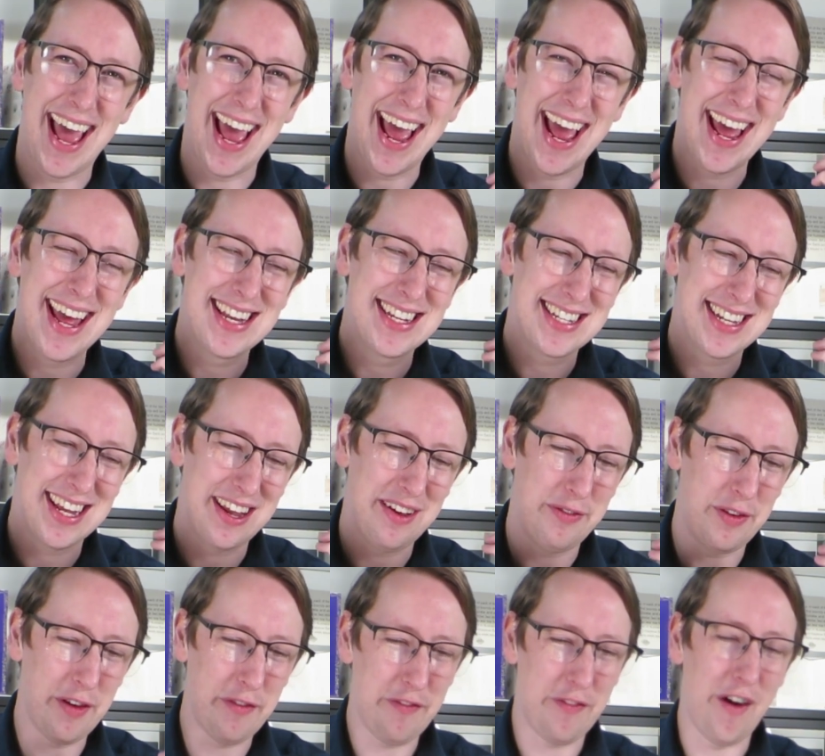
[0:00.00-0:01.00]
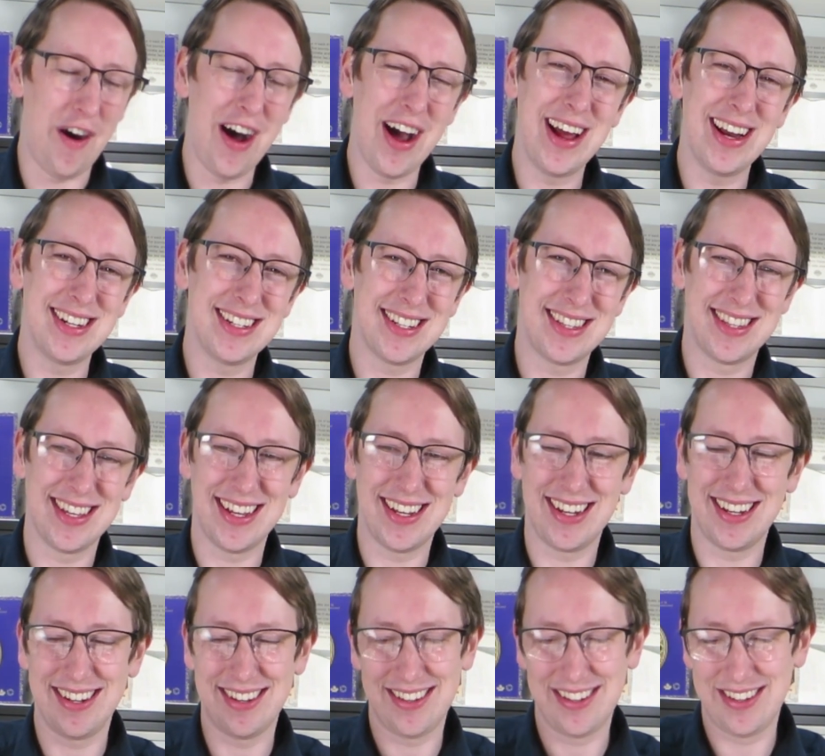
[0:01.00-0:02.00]
And if you find that
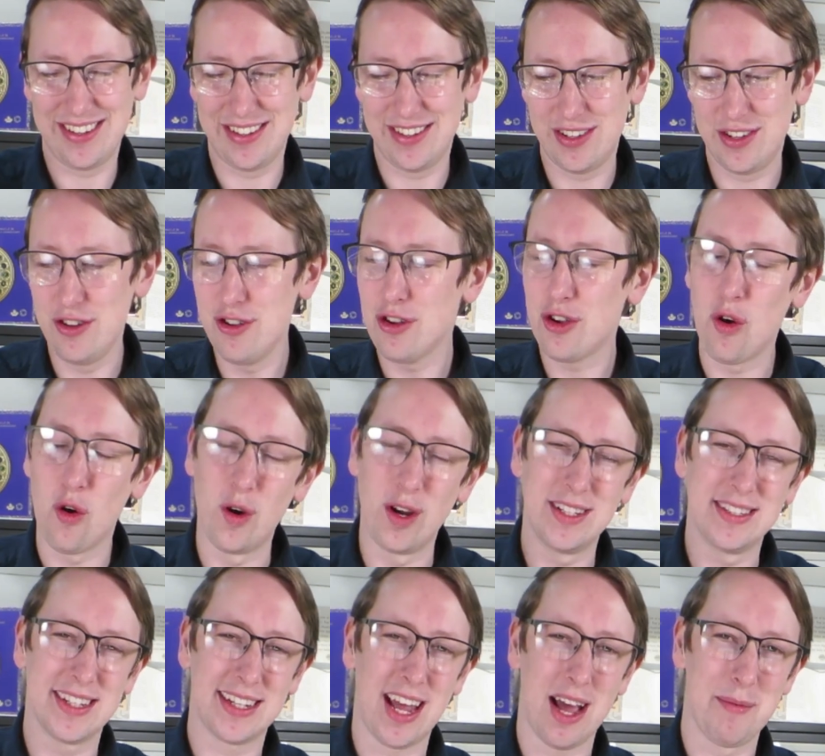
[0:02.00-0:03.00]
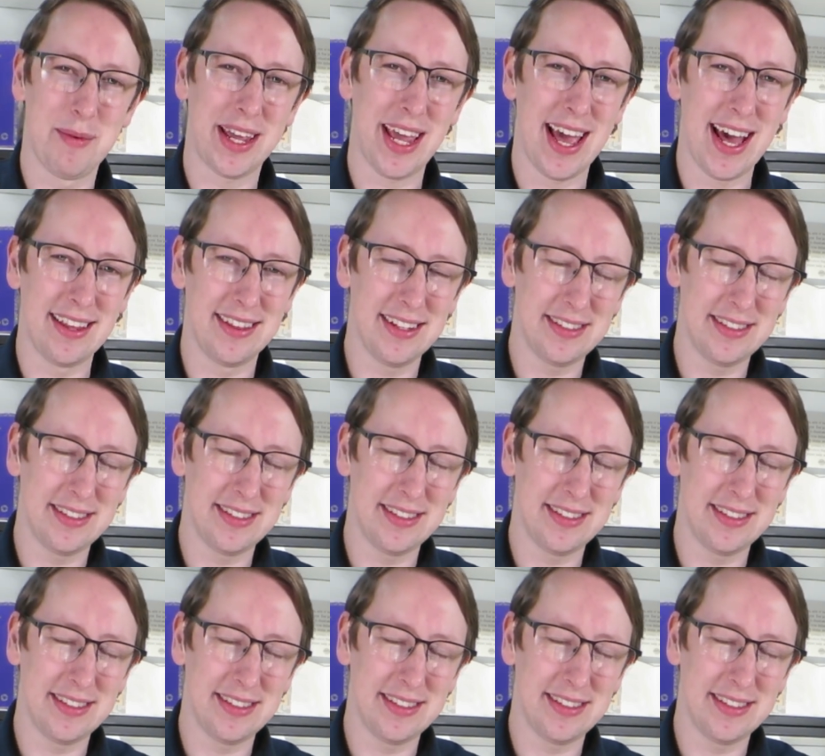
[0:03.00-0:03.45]
new coins are coming out,